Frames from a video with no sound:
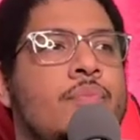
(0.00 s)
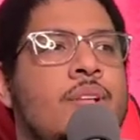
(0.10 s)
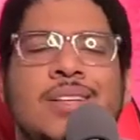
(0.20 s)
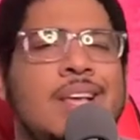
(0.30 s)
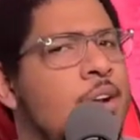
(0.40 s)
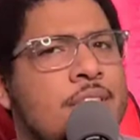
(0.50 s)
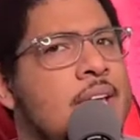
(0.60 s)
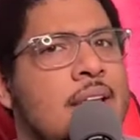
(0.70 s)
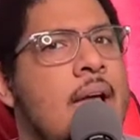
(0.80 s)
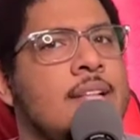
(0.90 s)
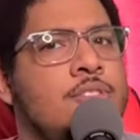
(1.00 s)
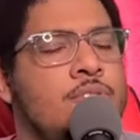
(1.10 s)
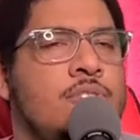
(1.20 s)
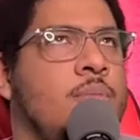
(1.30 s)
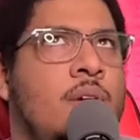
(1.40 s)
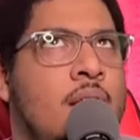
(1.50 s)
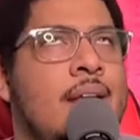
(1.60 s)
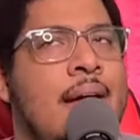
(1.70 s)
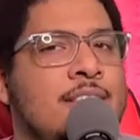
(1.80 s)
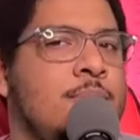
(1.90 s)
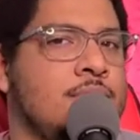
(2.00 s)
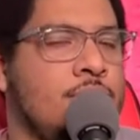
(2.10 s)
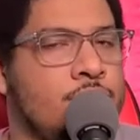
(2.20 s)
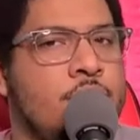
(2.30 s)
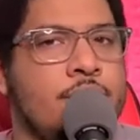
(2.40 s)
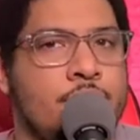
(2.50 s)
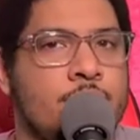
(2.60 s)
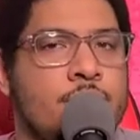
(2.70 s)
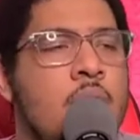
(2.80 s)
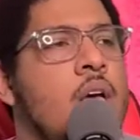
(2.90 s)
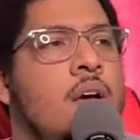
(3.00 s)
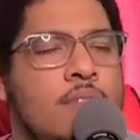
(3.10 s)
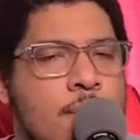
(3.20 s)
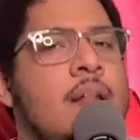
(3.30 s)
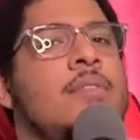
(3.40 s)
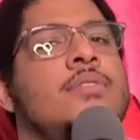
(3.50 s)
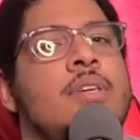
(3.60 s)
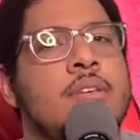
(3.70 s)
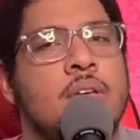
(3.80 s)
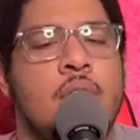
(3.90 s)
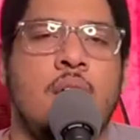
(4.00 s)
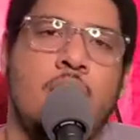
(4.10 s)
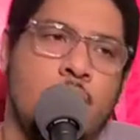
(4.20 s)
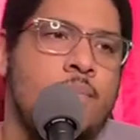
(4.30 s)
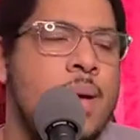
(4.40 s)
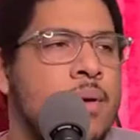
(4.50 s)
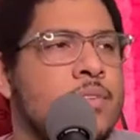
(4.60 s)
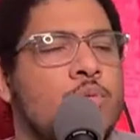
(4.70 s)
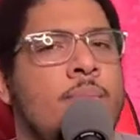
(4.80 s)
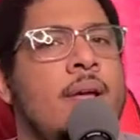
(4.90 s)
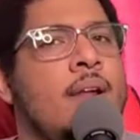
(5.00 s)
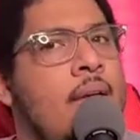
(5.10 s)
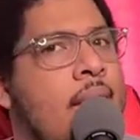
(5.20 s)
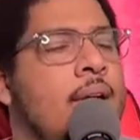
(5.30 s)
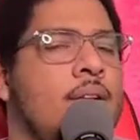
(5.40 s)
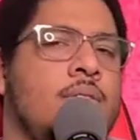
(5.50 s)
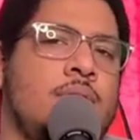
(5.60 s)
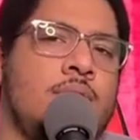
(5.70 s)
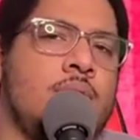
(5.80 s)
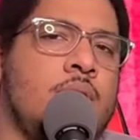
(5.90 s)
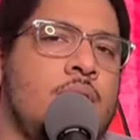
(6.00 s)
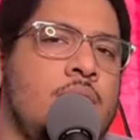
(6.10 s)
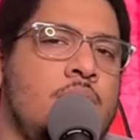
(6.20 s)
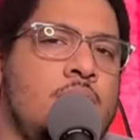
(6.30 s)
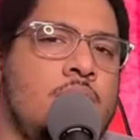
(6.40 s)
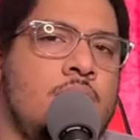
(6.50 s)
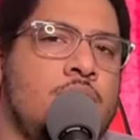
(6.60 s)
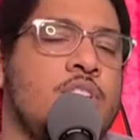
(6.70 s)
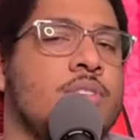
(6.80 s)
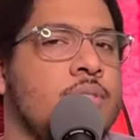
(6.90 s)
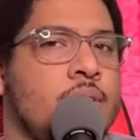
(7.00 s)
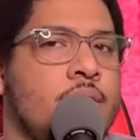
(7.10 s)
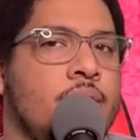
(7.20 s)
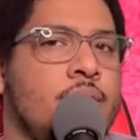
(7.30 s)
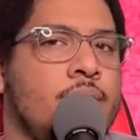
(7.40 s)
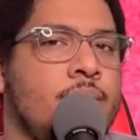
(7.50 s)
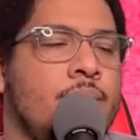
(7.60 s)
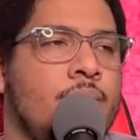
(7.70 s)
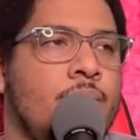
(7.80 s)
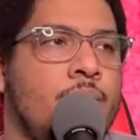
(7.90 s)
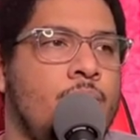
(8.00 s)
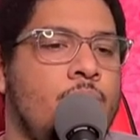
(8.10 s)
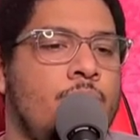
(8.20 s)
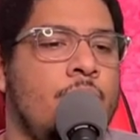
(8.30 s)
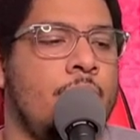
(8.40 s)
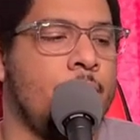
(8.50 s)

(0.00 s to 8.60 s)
So I don't think he likes this, a lot of aspects of those other films, of the Man of Steel, Batman v Superman, and uh, Justice League.